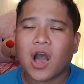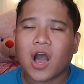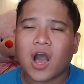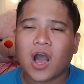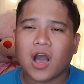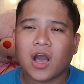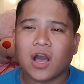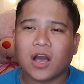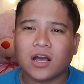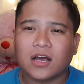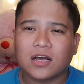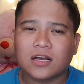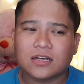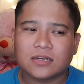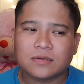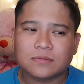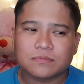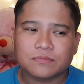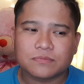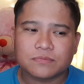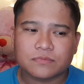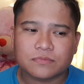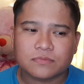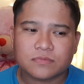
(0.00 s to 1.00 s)

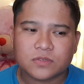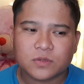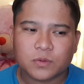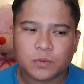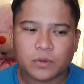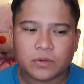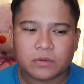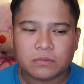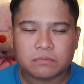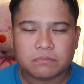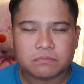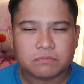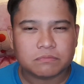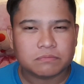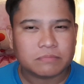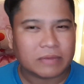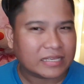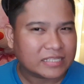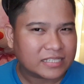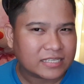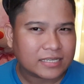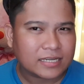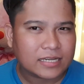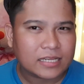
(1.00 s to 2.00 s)
Well,
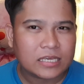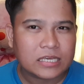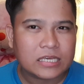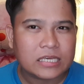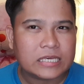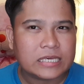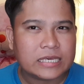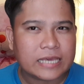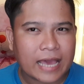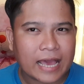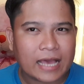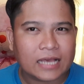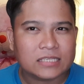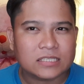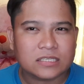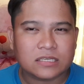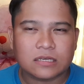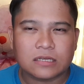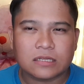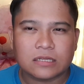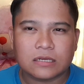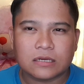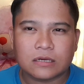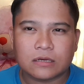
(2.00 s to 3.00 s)
basically he has
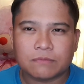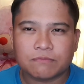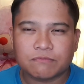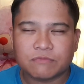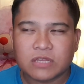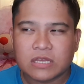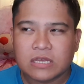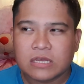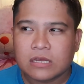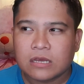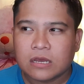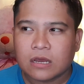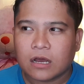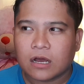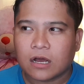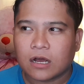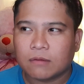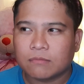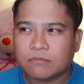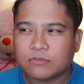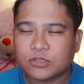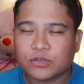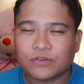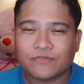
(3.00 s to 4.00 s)
a
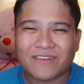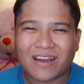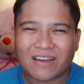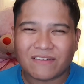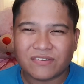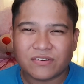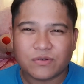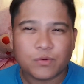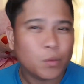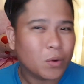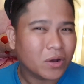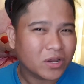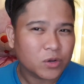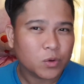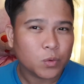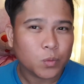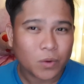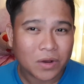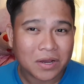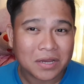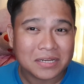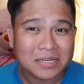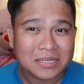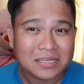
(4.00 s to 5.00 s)
surviving
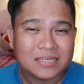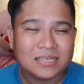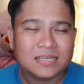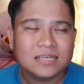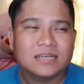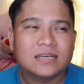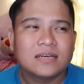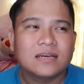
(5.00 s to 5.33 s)
101